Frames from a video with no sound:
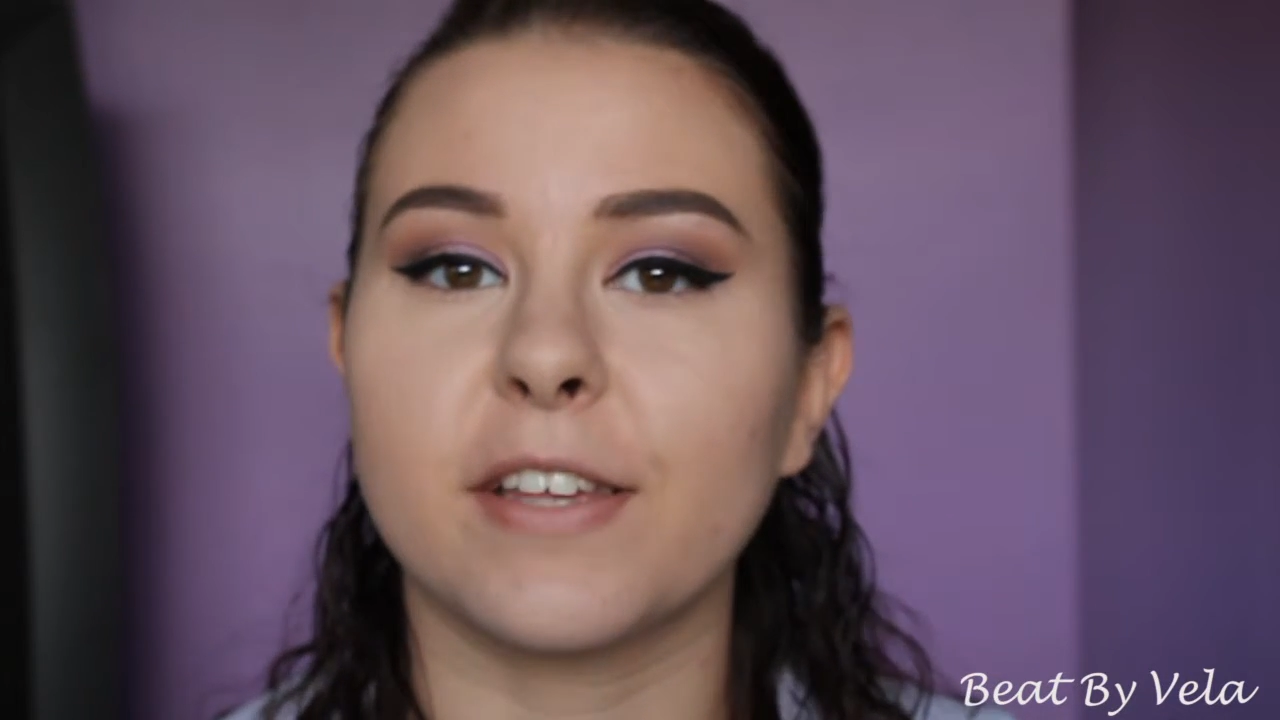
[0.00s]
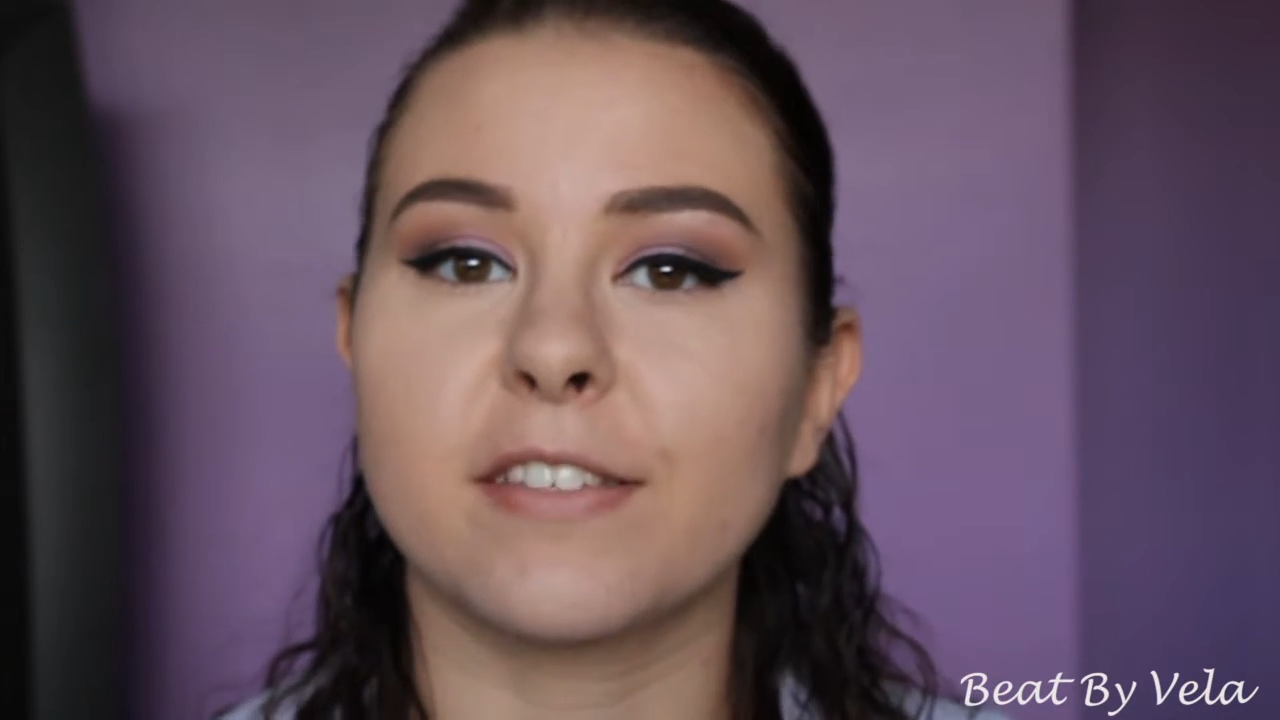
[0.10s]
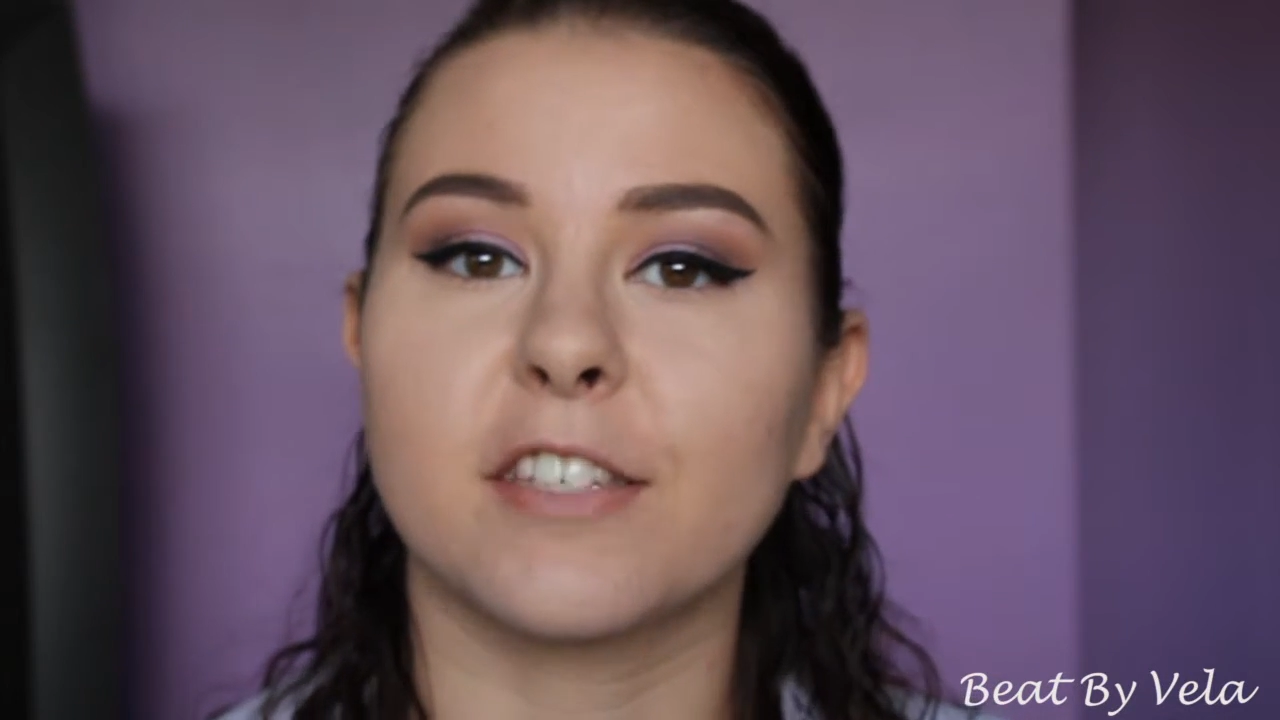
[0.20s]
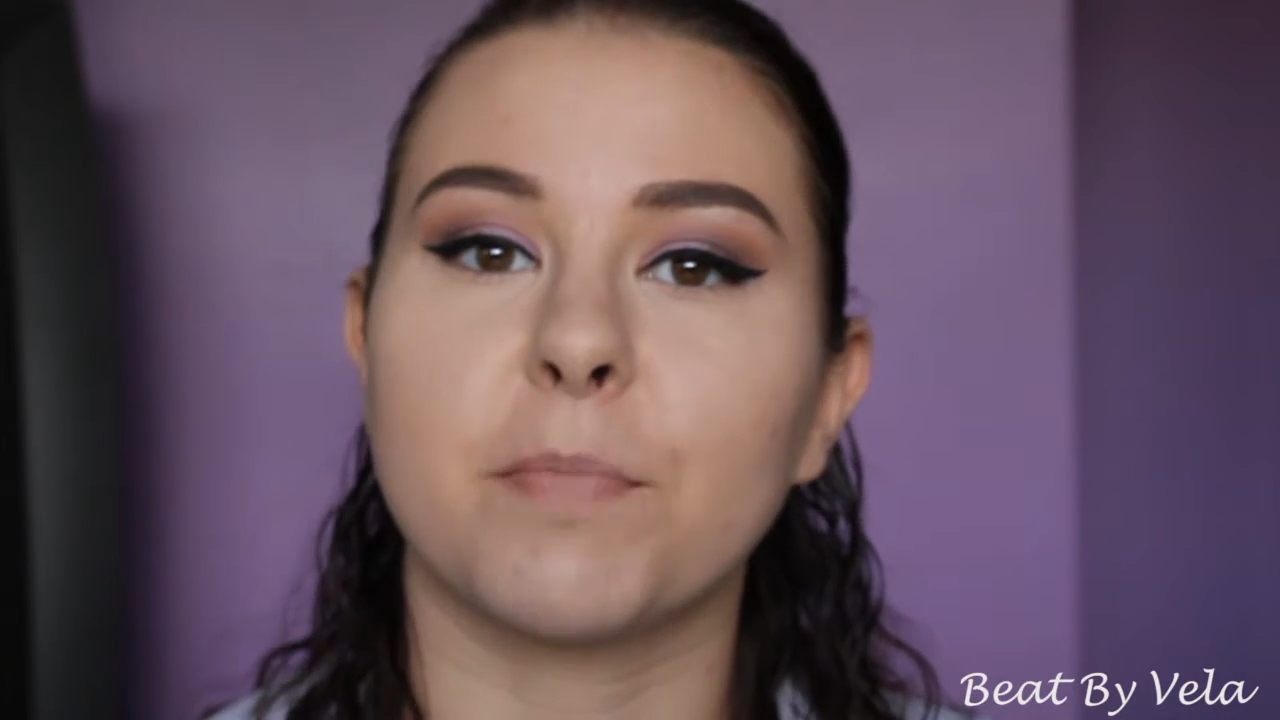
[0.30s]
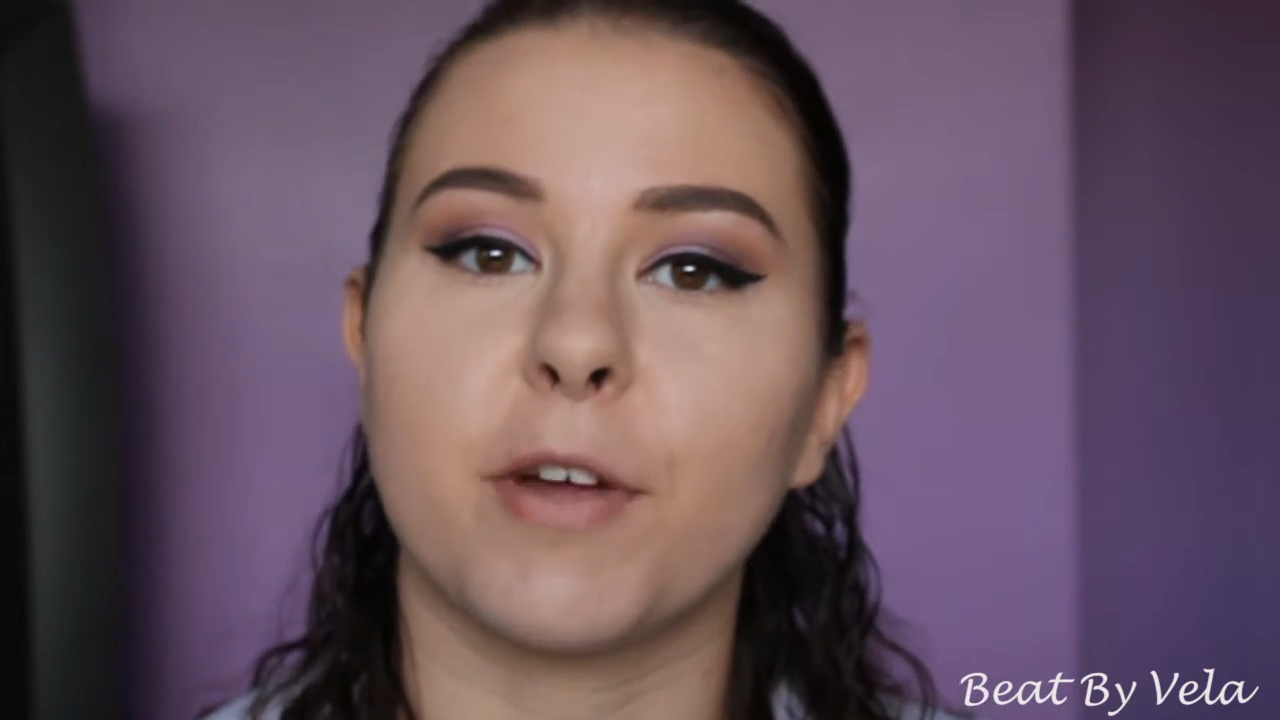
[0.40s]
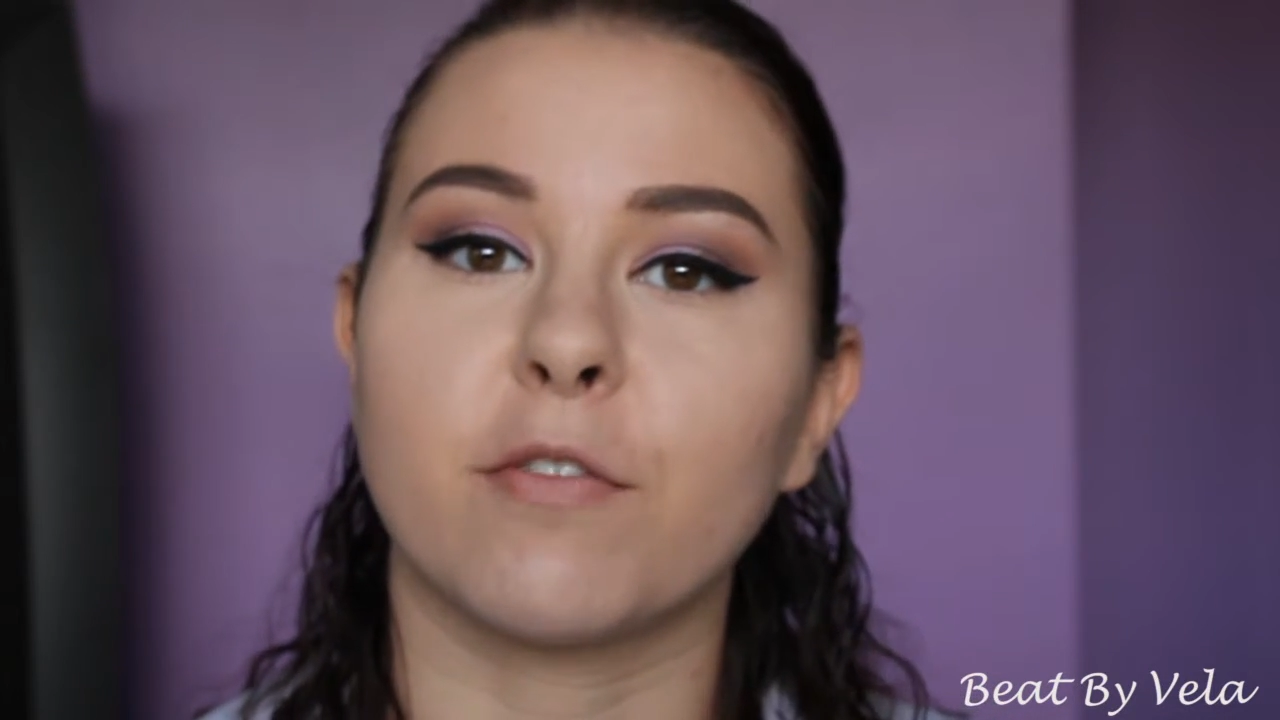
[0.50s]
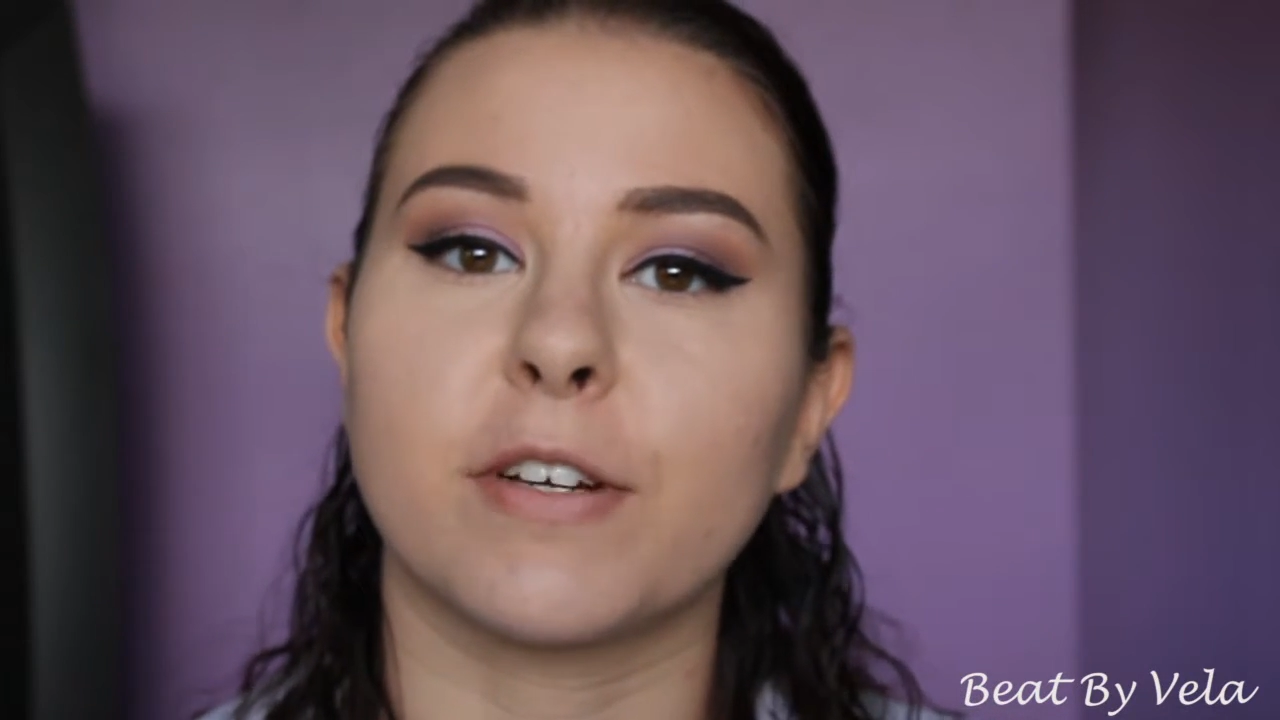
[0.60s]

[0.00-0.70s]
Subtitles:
these in the mail